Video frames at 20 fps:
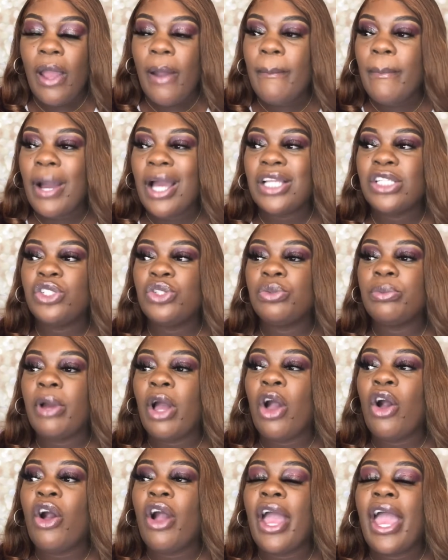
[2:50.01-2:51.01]
Mind you, my
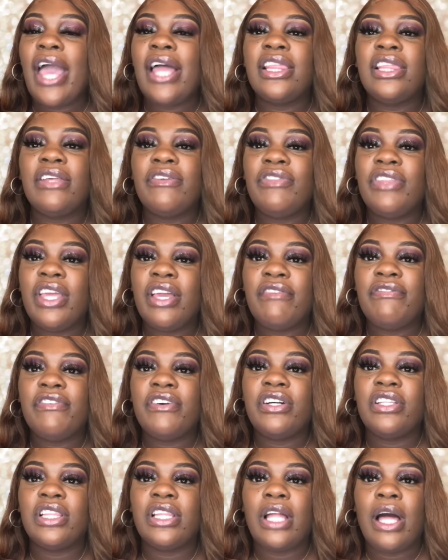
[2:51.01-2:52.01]
aunt had lived there
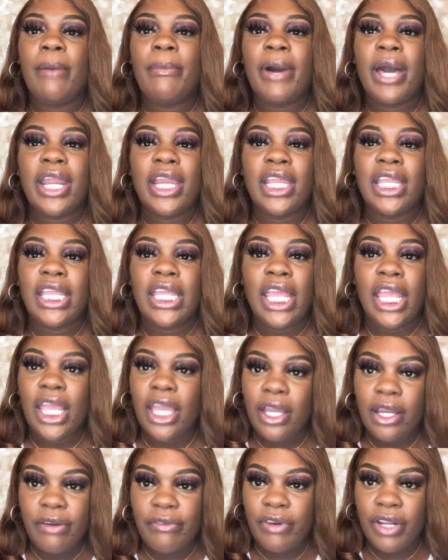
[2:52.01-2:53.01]
for about a
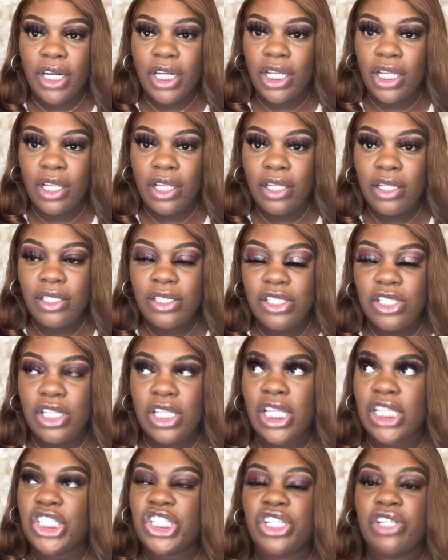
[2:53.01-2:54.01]
year already. So
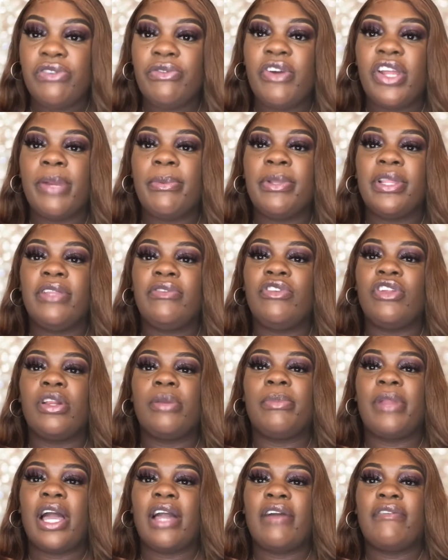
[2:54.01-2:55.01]
like, she already been living on the
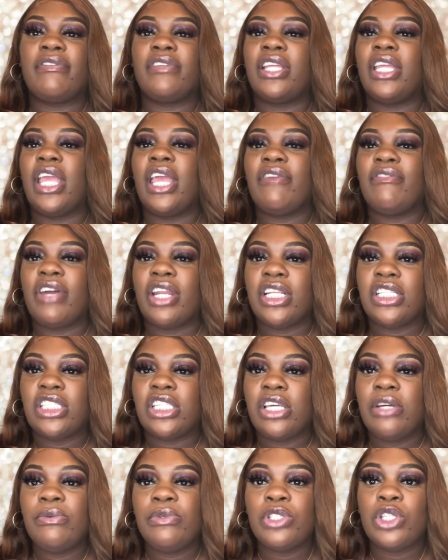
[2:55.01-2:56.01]
block for a year, buddy. So
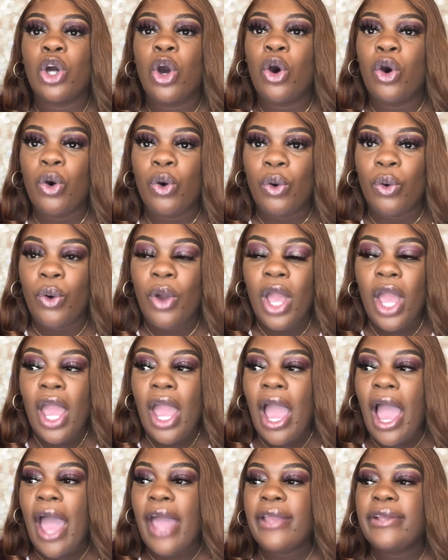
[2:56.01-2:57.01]
it was old.
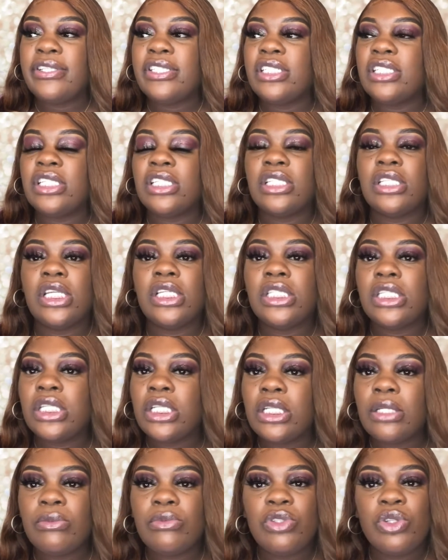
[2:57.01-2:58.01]
I used to just listen to
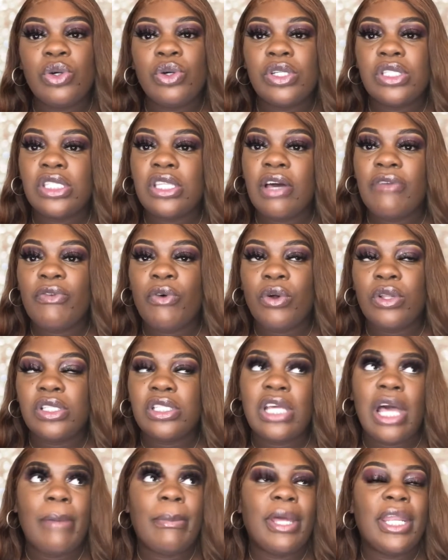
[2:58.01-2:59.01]
them talk stuff all the
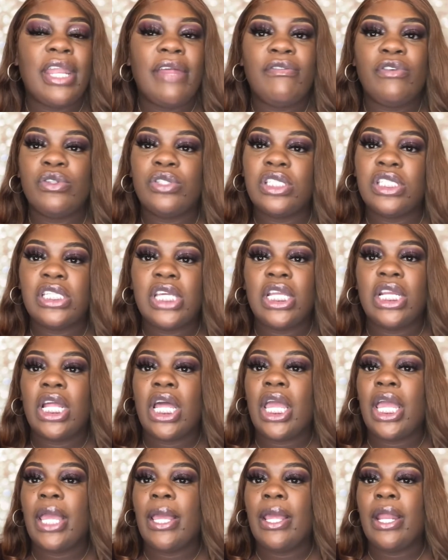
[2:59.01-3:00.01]
time. I never used to say
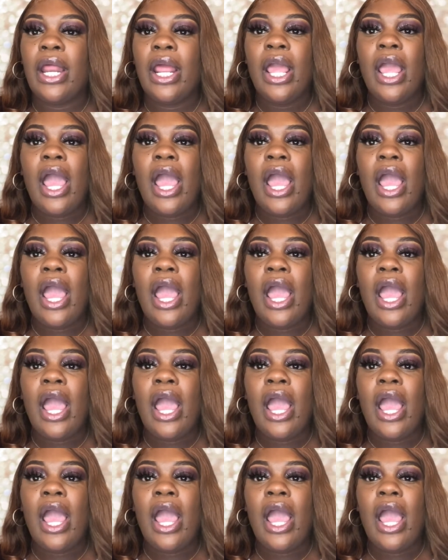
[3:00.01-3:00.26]
nothing.